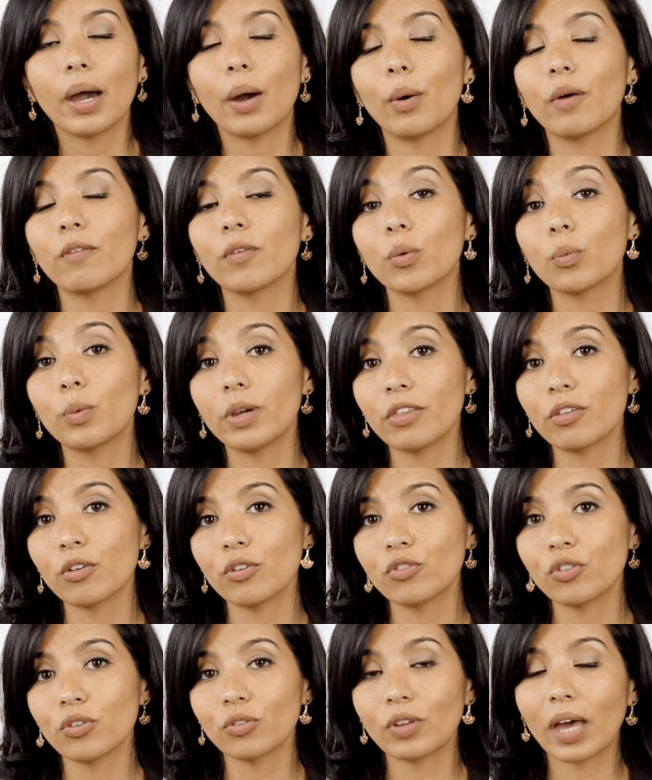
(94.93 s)
However,
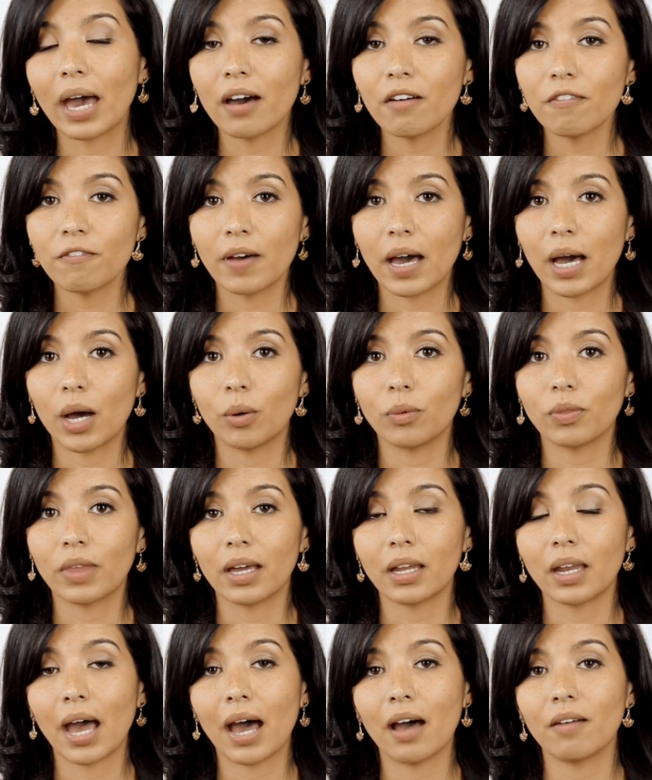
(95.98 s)
researchers have found
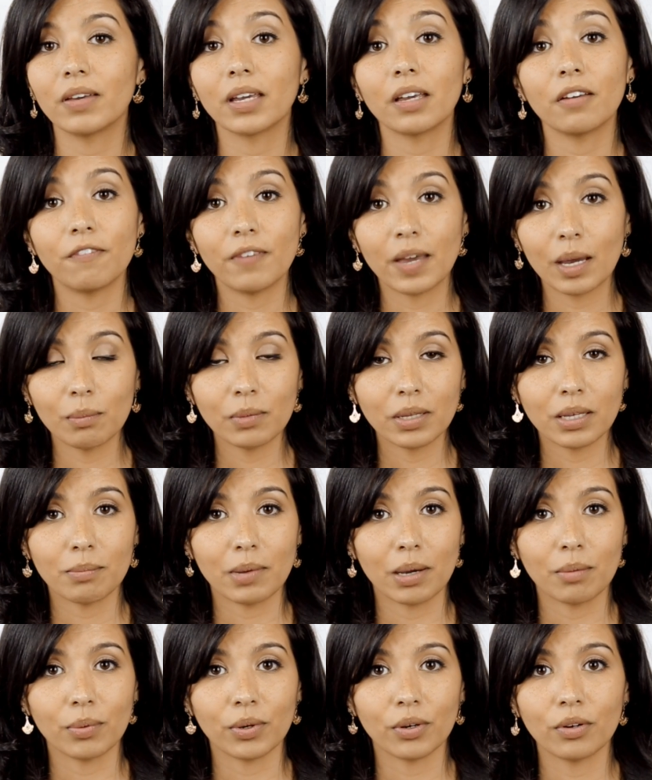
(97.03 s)
that having a family
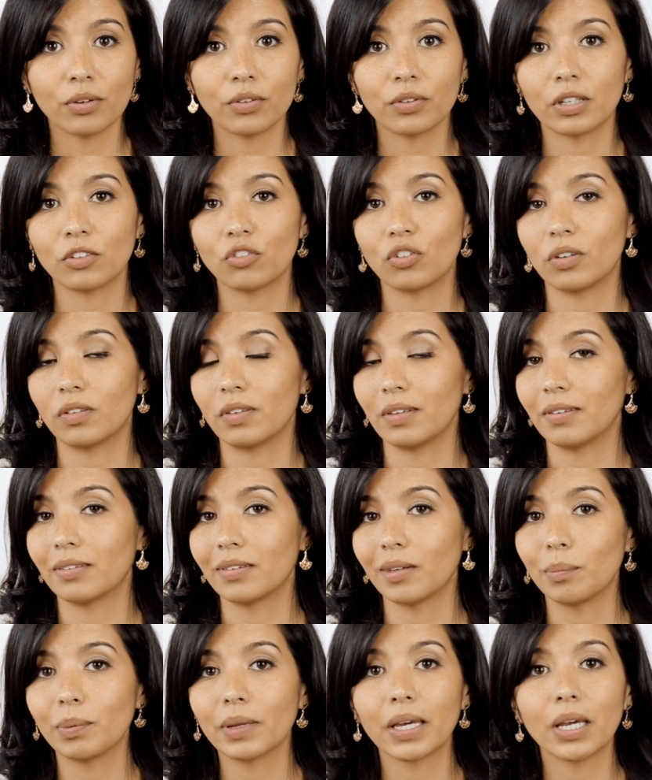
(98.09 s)
member, such as a
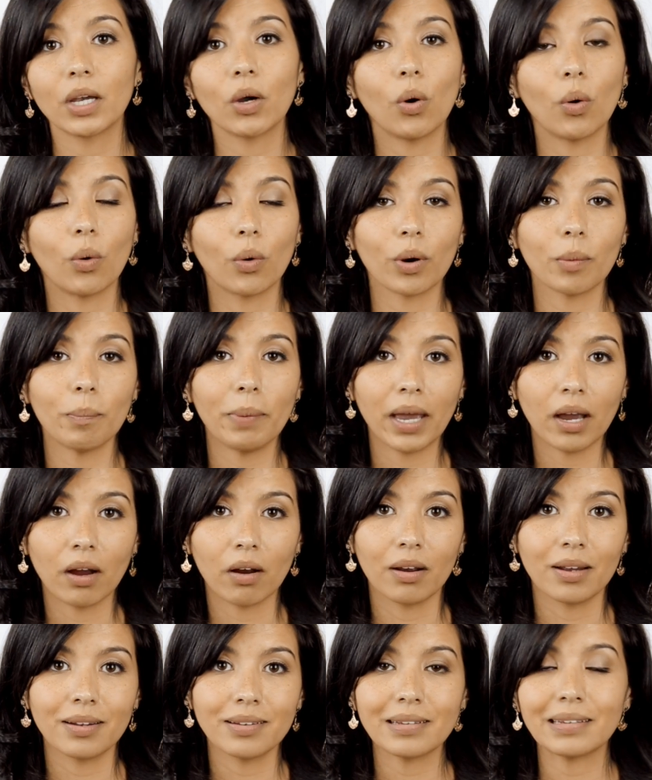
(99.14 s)
sibling or a
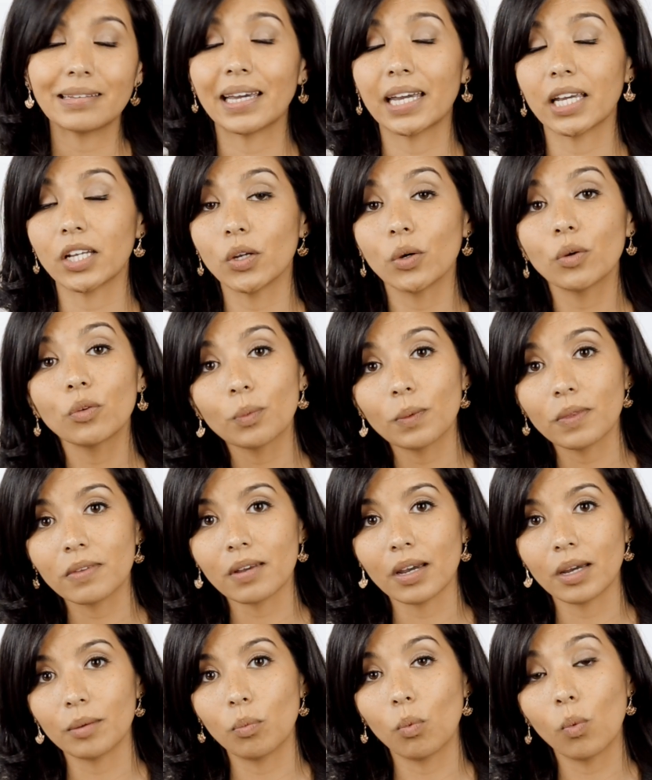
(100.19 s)
parent, diagnosed with
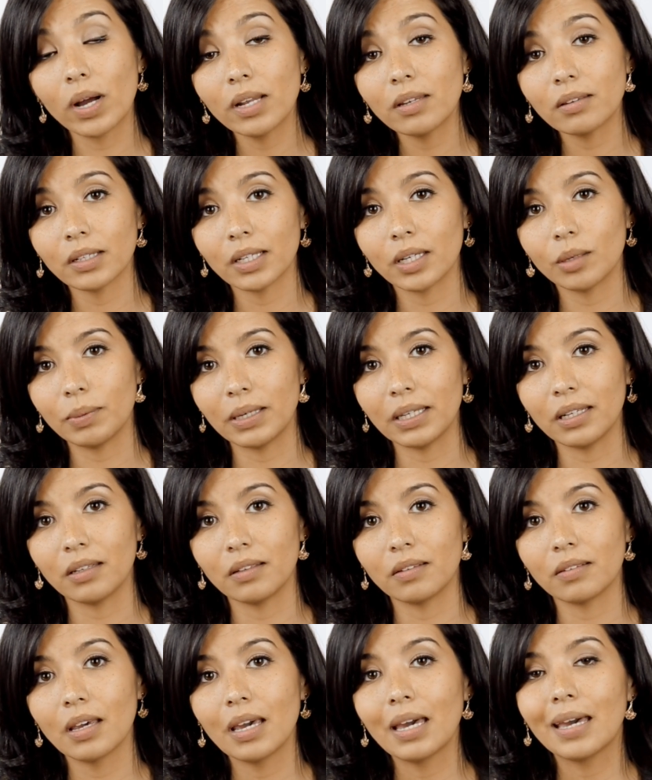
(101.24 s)
type 1
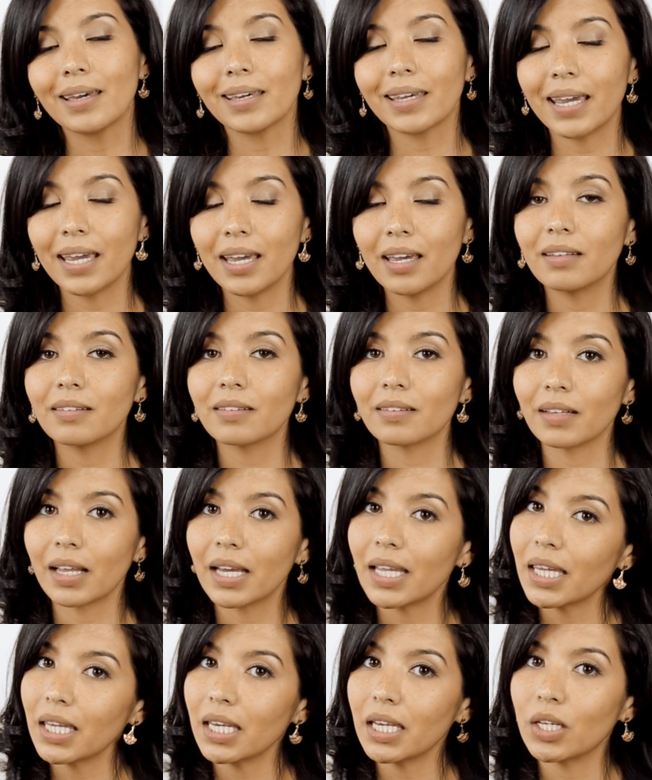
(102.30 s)
diabetes can
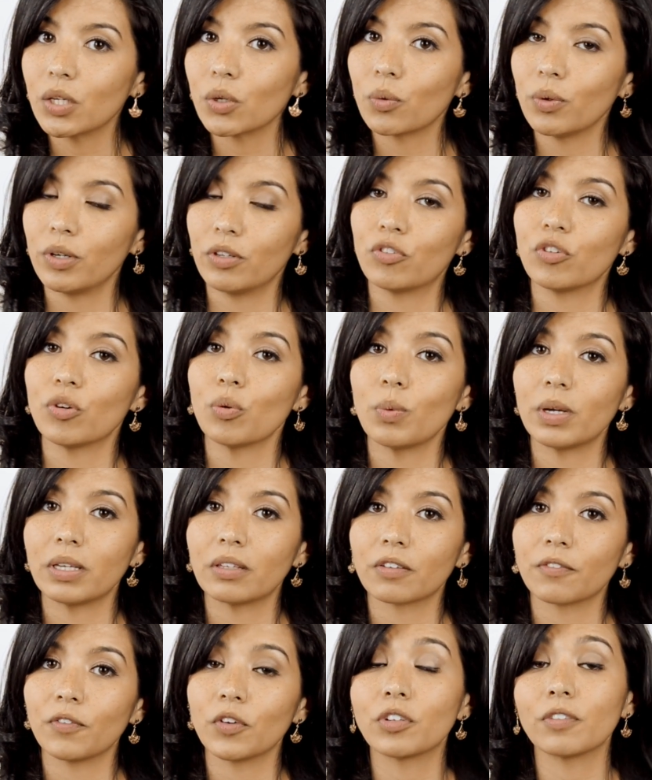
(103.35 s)
slightly increase your
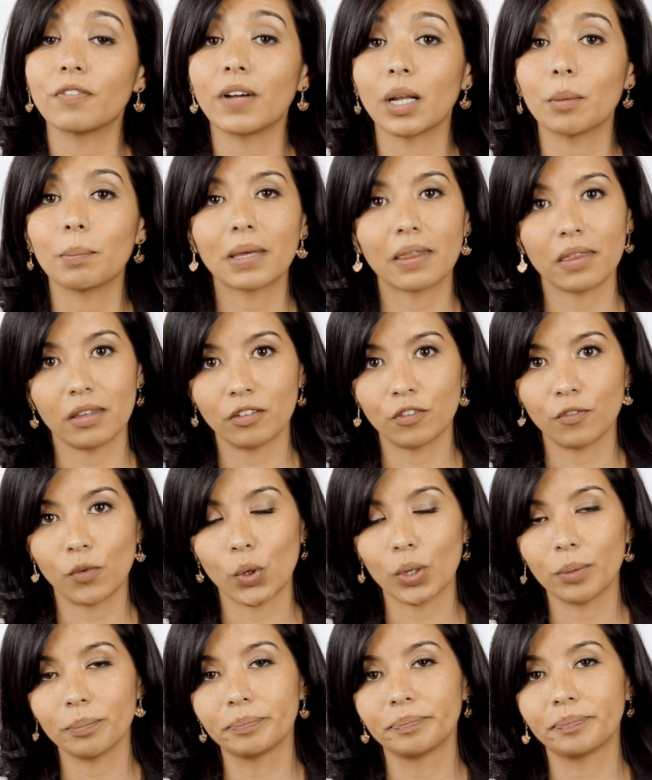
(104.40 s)
risk for developing this
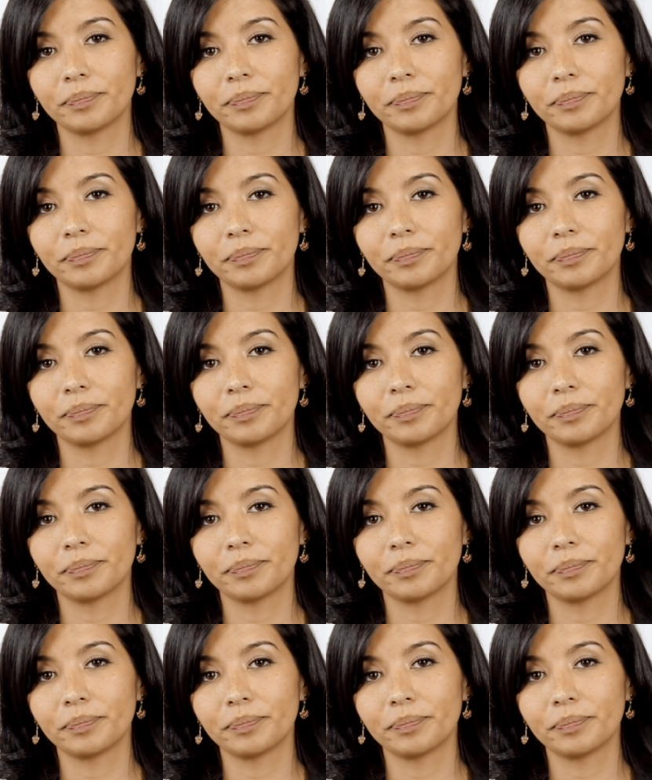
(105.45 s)
form.